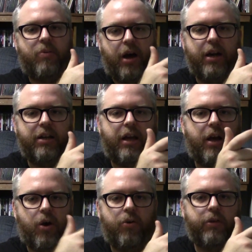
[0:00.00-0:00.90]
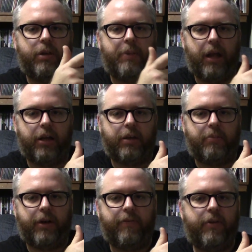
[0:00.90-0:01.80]
wanted to own The Pelican
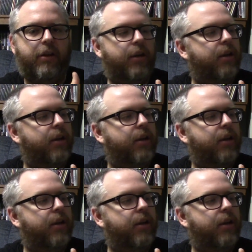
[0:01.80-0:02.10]
Brief.